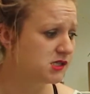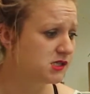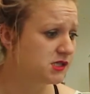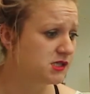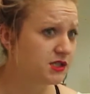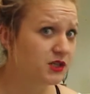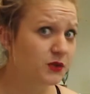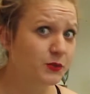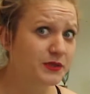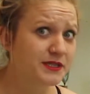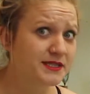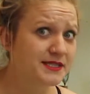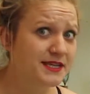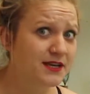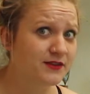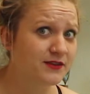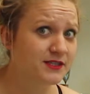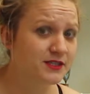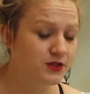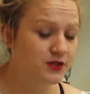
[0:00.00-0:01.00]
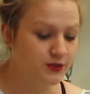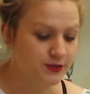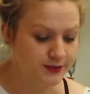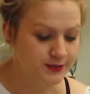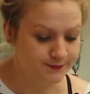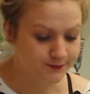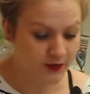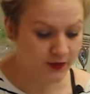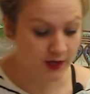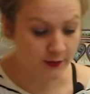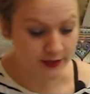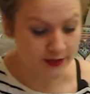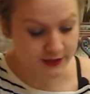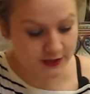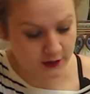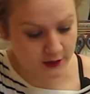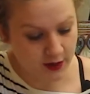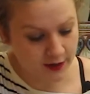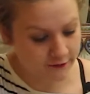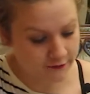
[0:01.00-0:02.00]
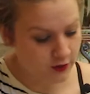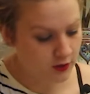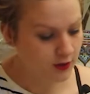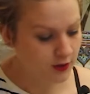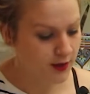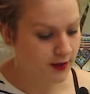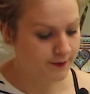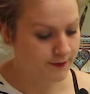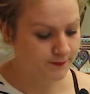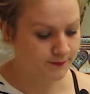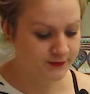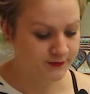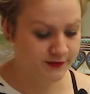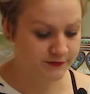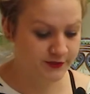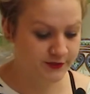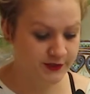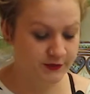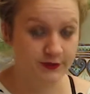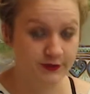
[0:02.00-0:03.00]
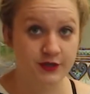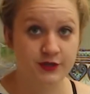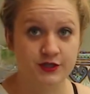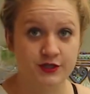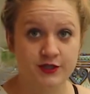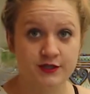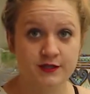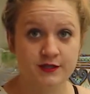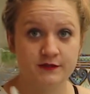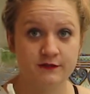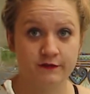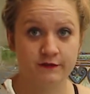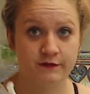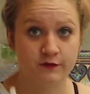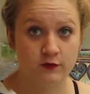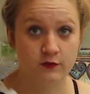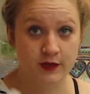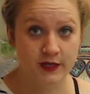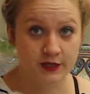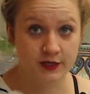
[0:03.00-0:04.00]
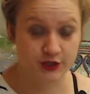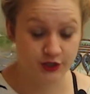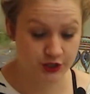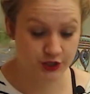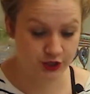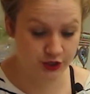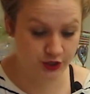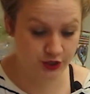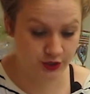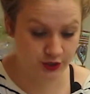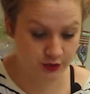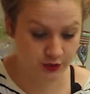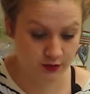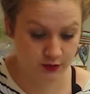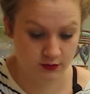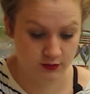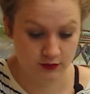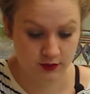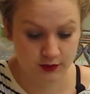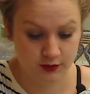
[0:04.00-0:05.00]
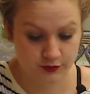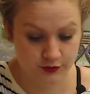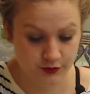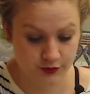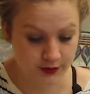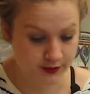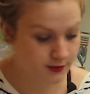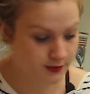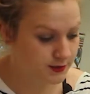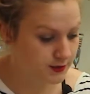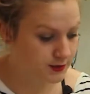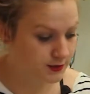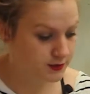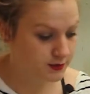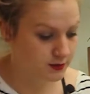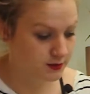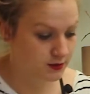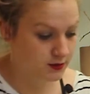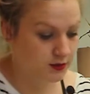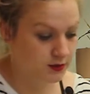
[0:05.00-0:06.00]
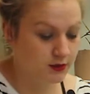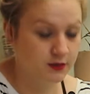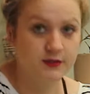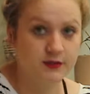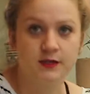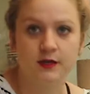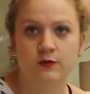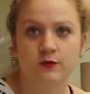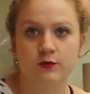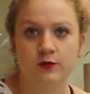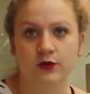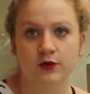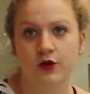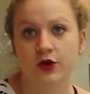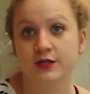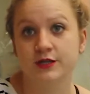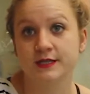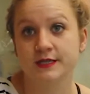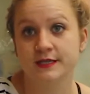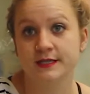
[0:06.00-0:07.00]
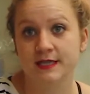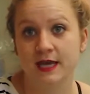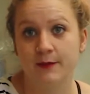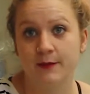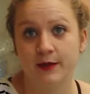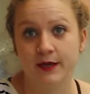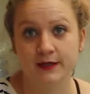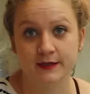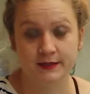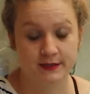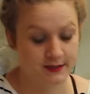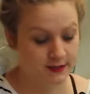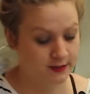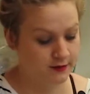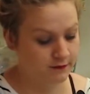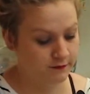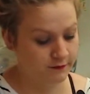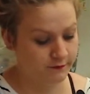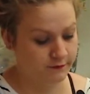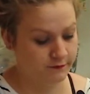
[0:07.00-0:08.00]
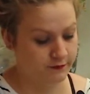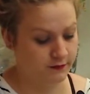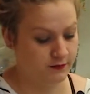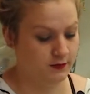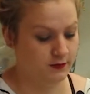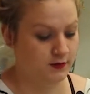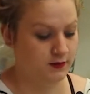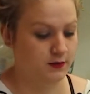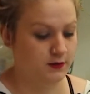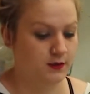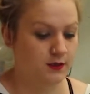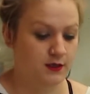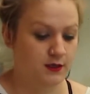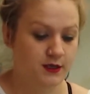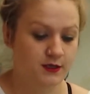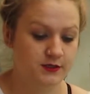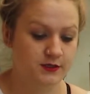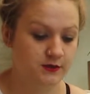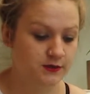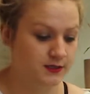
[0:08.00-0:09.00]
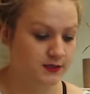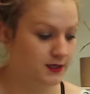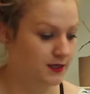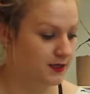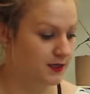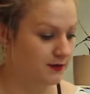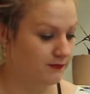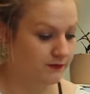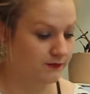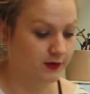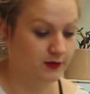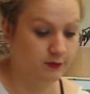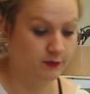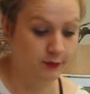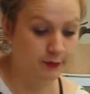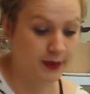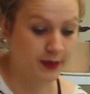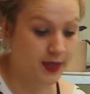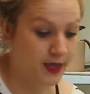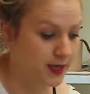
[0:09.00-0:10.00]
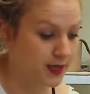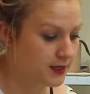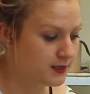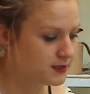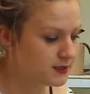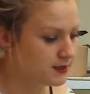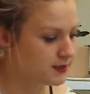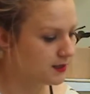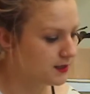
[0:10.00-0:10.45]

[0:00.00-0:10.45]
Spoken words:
So we'll see how this goes. Anyway, so I've got different syringes for each nutrient because I don't want to cross-contaminate stuff. As you can tell, I'm very prepared.